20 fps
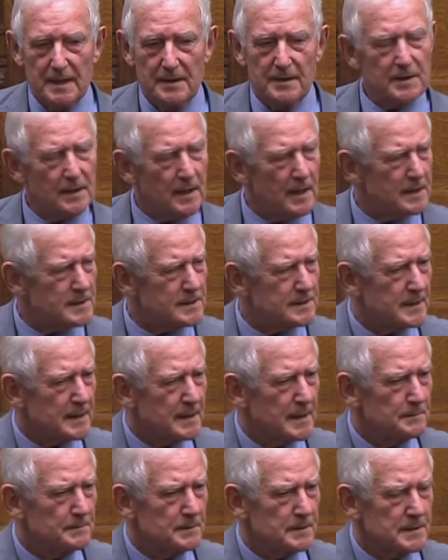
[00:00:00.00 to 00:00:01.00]
And the last
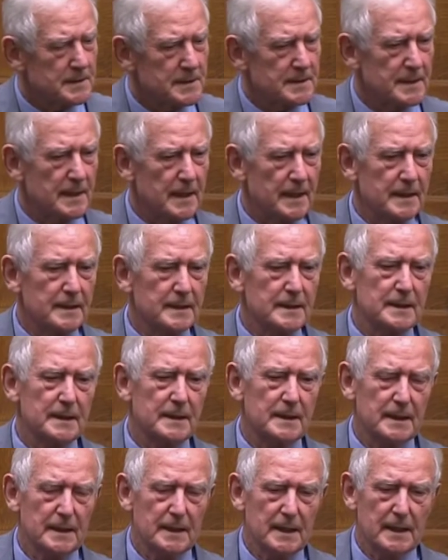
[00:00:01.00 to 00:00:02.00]
thing I want to say
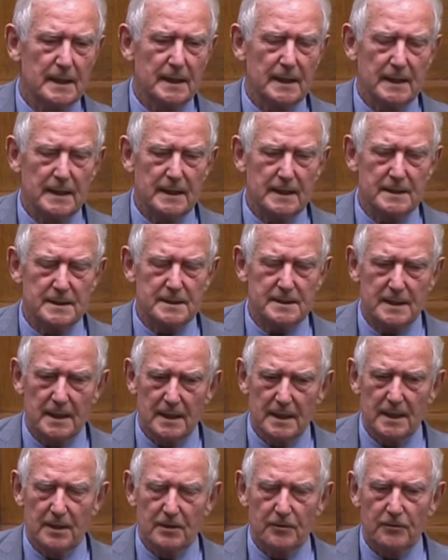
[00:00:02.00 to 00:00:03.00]
is
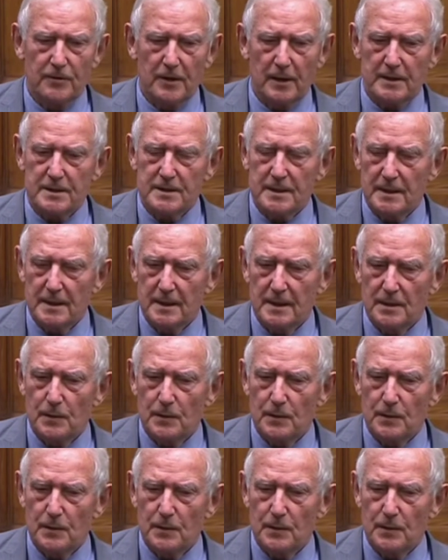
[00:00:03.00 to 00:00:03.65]
that